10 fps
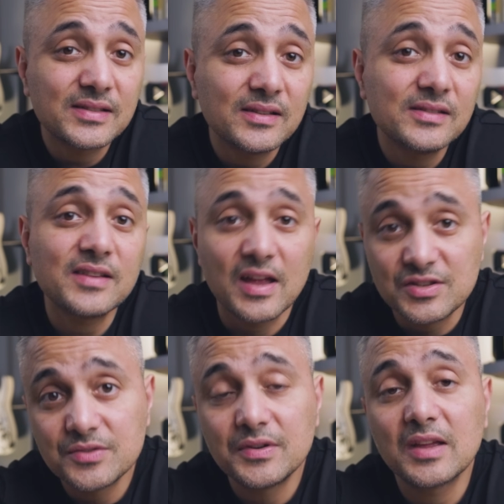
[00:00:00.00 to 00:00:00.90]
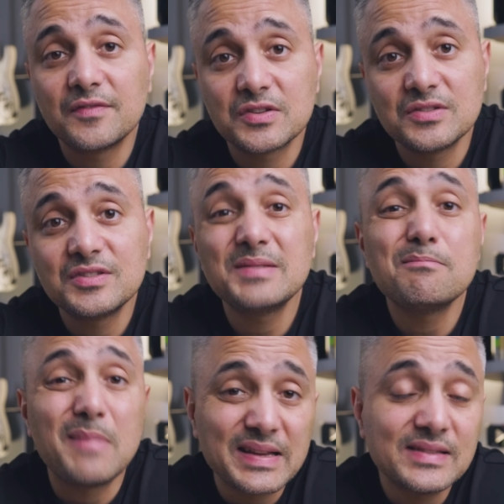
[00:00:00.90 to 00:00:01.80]
skills, engineering efficiency,
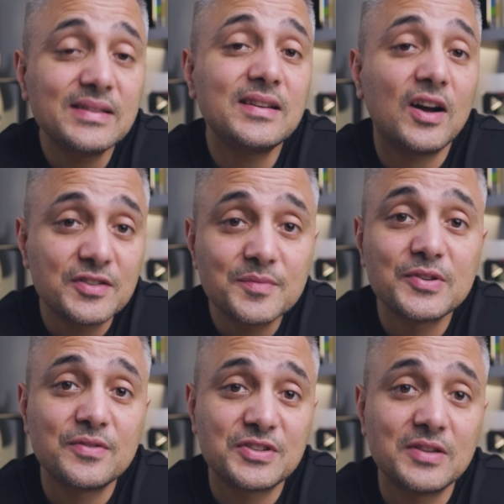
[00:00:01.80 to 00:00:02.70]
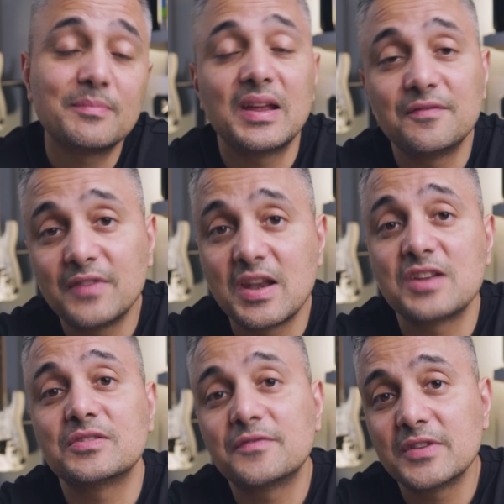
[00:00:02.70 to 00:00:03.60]
mindset, entrepreneurship, and
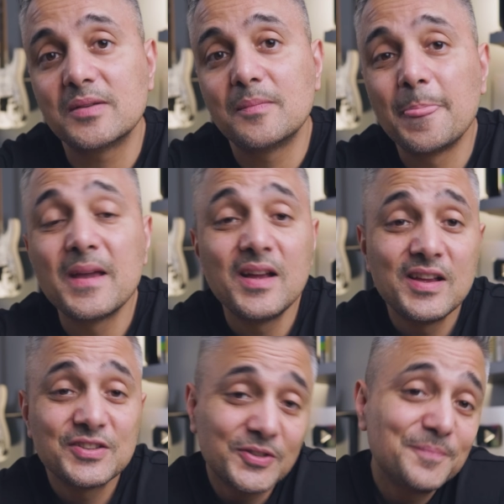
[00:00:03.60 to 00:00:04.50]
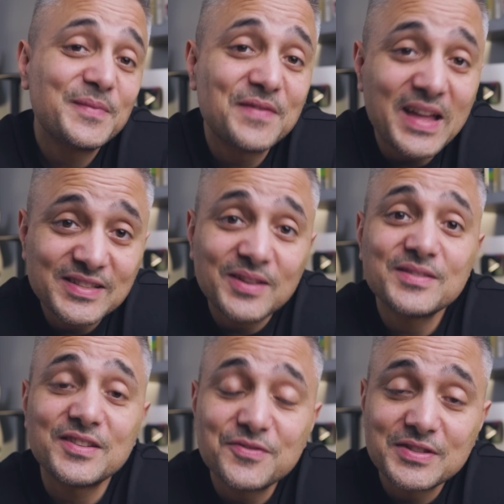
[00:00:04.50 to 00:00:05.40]
financial freedom. So if that
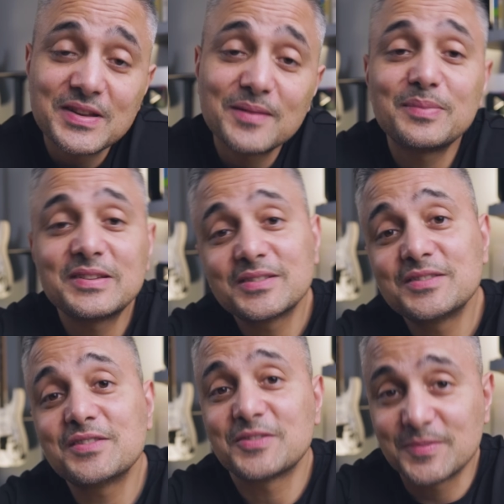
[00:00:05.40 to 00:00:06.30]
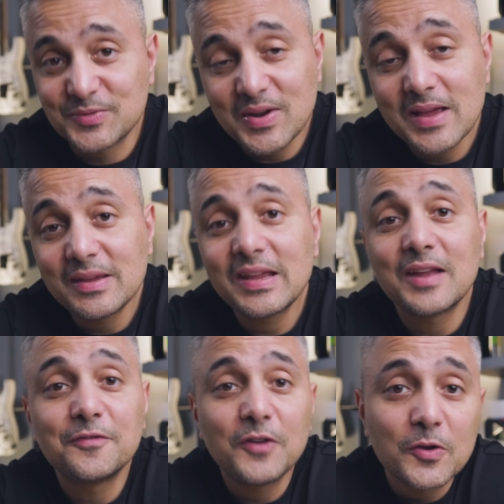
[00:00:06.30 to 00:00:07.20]
sounds interesting, please consider subscribing
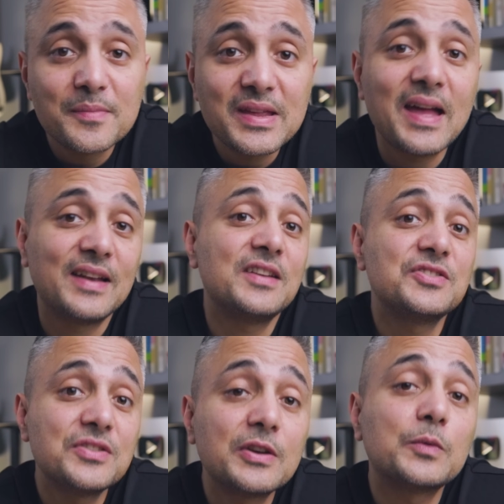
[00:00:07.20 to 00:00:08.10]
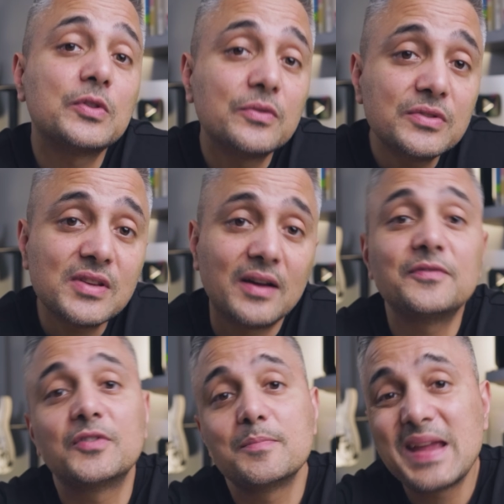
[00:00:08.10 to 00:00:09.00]
and follow me at Engineering with Utsav
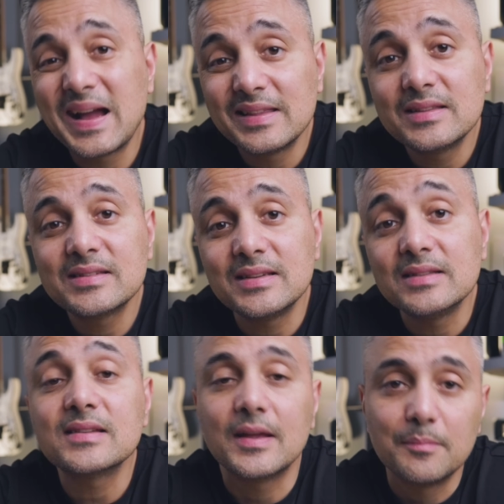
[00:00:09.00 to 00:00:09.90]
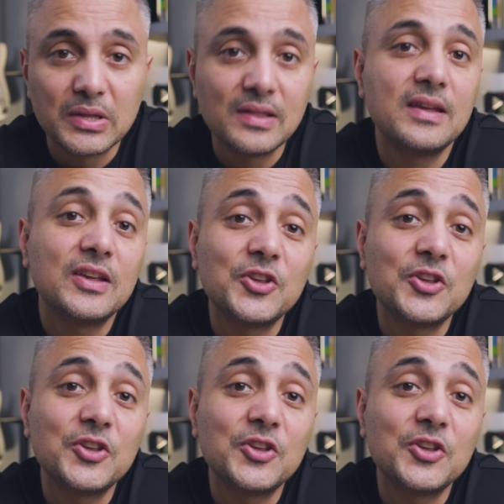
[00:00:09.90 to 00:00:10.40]
for behind the scenes and monthly